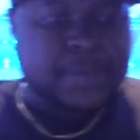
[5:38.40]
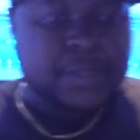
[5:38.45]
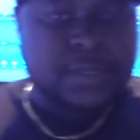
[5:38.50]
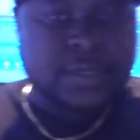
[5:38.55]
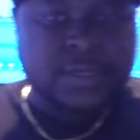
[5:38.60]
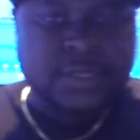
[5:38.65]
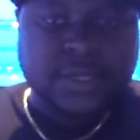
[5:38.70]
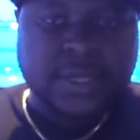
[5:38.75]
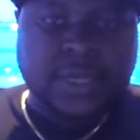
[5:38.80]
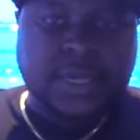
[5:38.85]

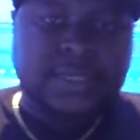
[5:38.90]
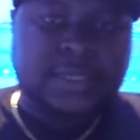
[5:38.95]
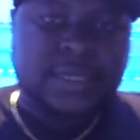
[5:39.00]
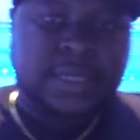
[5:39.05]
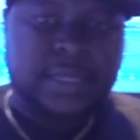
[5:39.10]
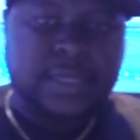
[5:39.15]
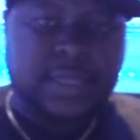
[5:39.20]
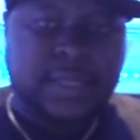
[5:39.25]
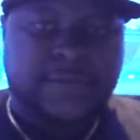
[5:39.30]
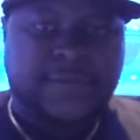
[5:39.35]
So yes, I
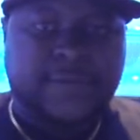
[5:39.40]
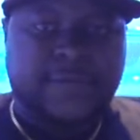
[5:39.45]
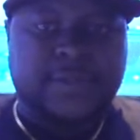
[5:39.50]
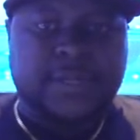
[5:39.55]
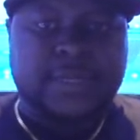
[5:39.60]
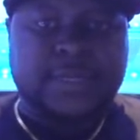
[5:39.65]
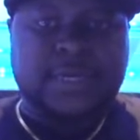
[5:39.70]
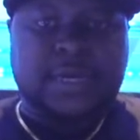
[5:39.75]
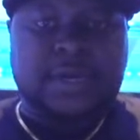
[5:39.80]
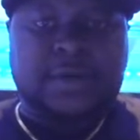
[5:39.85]
think that's
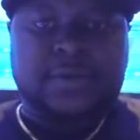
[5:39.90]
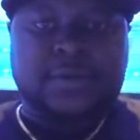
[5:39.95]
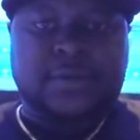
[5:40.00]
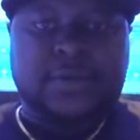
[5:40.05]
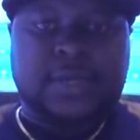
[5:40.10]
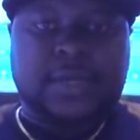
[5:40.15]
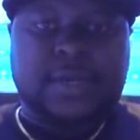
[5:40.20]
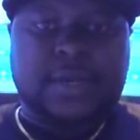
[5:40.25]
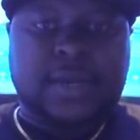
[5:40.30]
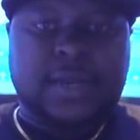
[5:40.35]
fully
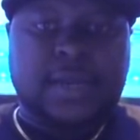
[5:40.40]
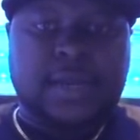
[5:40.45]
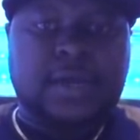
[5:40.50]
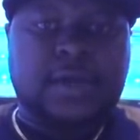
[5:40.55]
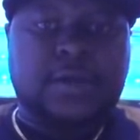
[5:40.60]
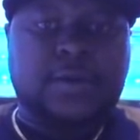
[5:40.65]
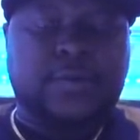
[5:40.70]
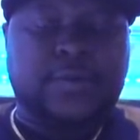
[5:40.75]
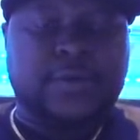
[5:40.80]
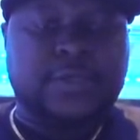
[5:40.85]
downloaded
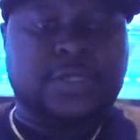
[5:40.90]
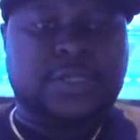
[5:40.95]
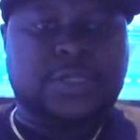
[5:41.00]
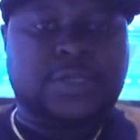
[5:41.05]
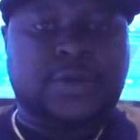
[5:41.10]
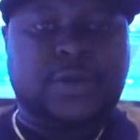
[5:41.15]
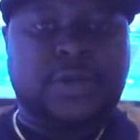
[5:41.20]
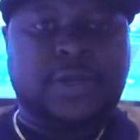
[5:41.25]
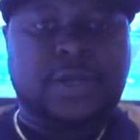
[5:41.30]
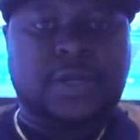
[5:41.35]
now. We're
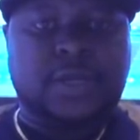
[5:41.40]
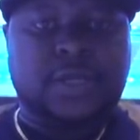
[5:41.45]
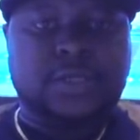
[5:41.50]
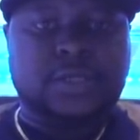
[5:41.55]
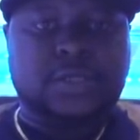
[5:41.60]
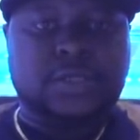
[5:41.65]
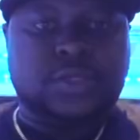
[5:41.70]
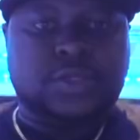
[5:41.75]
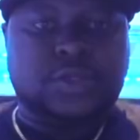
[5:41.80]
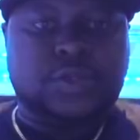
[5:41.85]
just going to
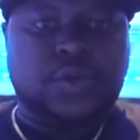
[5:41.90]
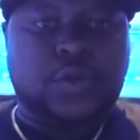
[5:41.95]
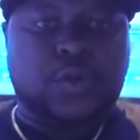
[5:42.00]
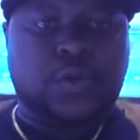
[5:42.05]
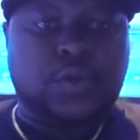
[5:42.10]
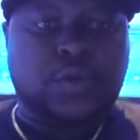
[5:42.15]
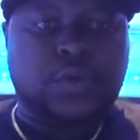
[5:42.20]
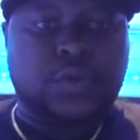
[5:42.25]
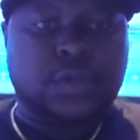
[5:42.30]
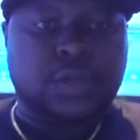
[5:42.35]

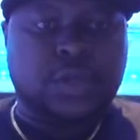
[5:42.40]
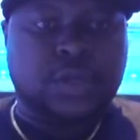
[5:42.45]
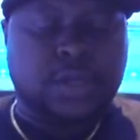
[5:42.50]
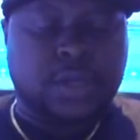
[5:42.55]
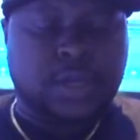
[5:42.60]
install